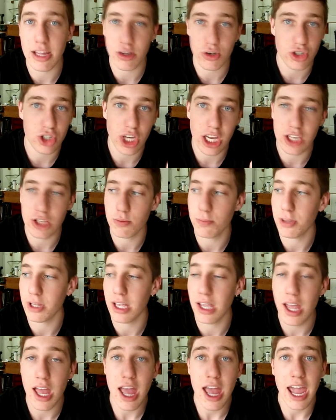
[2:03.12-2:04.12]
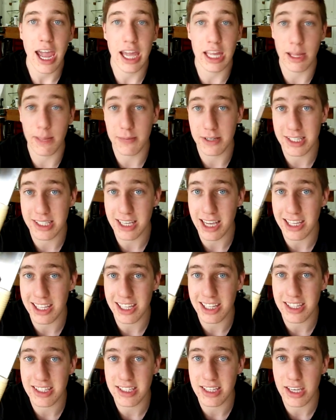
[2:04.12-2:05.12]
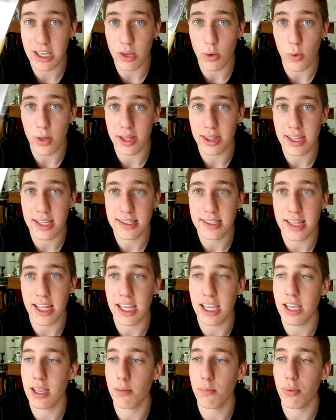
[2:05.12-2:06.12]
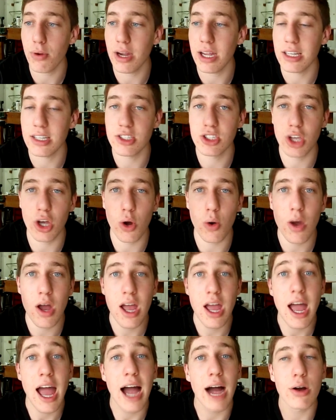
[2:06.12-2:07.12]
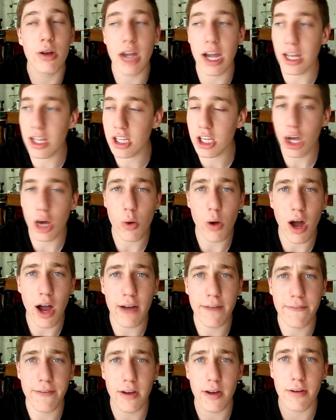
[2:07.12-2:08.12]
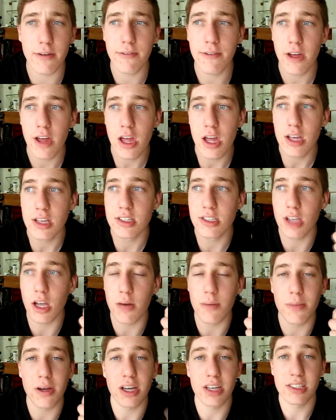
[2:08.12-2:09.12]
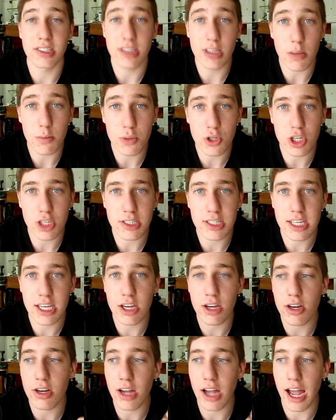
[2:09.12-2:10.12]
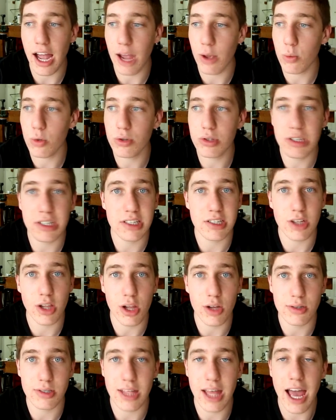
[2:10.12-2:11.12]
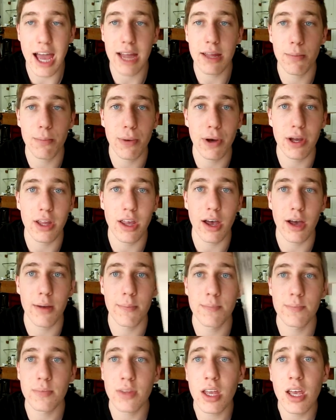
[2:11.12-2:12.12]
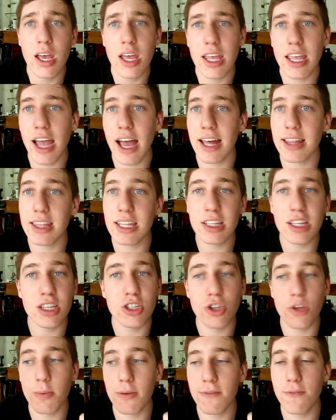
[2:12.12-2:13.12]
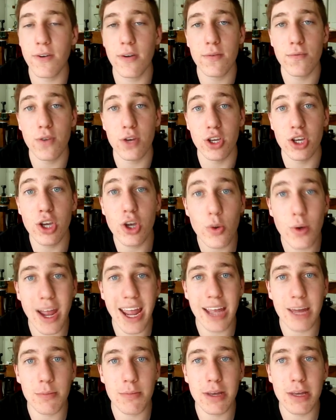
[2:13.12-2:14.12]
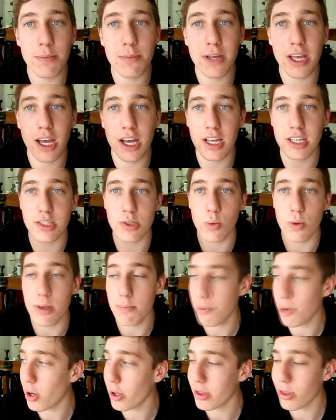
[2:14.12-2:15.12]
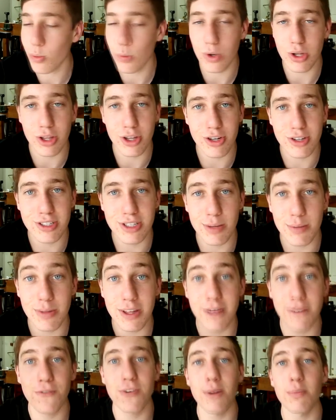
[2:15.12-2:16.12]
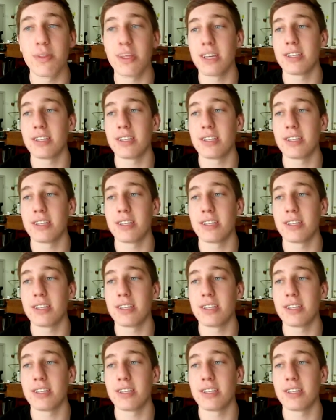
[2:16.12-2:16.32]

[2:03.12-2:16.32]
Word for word: interchangeably. And I'm excited to see what this thing can bring. So I'll kind of go off of some assumptions here. I will disclose that, but um, yeah, I think this should be fun for you and me, because we both will learn something from